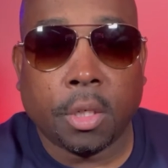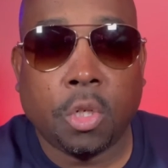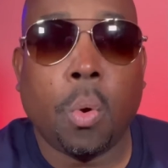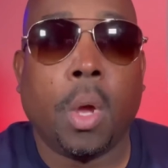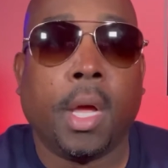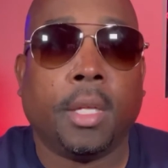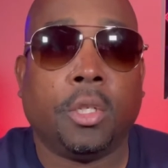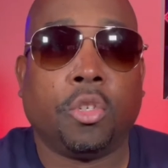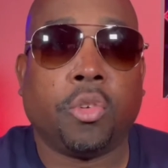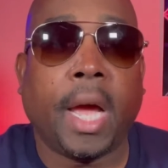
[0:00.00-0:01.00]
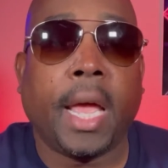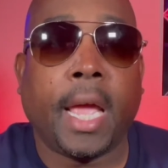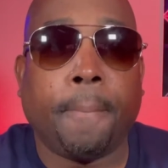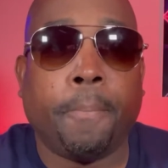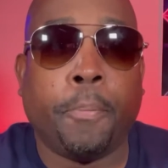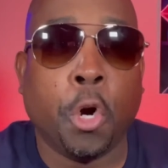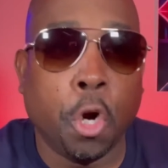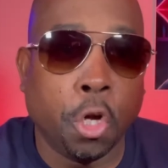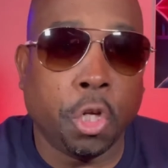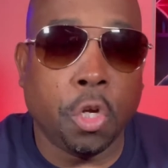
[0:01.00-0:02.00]
to try to
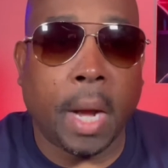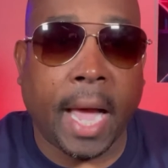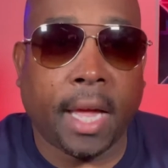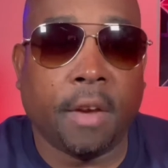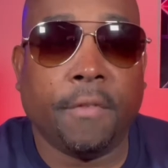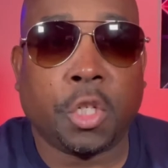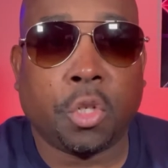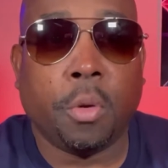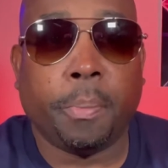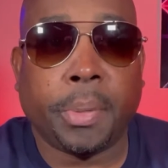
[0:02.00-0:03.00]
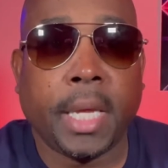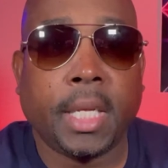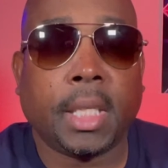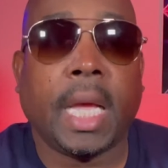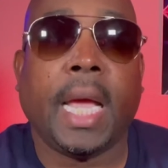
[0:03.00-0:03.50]
pull you out of a certain place.